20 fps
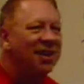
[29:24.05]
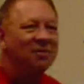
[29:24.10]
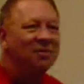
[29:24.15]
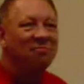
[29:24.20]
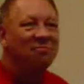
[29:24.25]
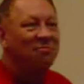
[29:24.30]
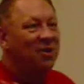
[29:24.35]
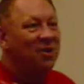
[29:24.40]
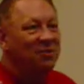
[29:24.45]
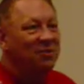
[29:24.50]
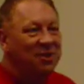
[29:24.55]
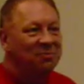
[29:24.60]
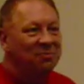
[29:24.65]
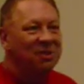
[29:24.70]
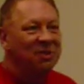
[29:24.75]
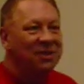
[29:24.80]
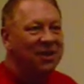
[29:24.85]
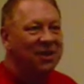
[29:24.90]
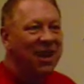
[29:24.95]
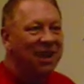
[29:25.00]
it was a
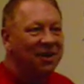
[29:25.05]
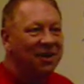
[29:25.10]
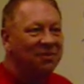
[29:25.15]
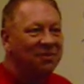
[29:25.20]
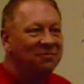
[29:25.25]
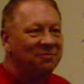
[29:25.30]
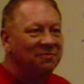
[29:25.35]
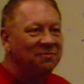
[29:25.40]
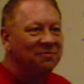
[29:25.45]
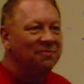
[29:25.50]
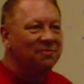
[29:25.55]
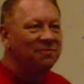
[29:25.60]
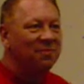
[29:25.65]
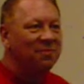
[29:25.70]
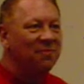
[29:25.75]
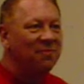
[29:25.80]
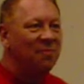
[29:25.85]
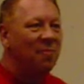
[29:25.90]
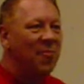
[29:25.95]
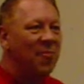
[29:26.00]
mistake.
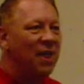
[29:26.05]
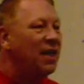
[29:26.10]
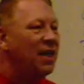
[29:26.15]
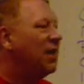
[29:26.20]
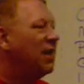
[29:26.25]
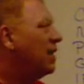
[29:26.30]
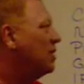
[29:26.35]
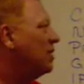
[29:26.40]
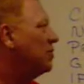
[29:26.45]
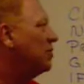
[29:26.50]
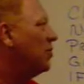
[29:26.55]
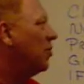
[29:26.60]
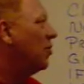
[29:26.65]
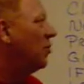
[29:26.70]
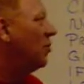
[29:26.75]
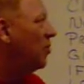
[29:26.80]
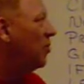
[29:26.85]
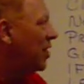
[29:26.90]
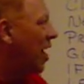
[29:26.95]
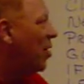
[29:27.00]
And
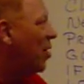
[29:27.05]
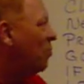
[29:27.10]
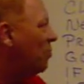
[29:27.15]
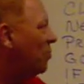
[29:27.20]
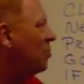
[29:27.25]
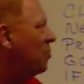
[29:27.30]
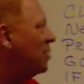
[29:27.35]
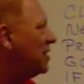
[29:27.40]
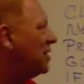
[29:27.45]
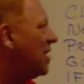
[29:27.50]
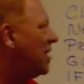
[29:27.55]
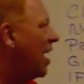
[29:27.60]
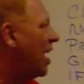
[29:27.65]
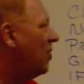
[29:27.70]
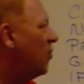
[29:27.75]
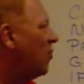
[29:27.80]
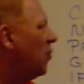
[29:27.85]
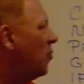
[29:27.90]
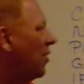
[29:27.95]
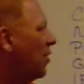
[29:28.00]
so the output was not
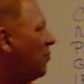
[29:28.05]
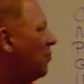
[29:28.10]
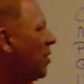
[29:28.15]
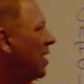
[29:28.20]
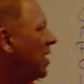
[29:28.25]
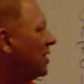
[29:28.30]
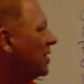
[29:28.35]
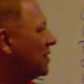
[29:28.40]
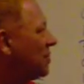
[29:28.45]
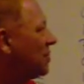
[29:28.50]
the way it was.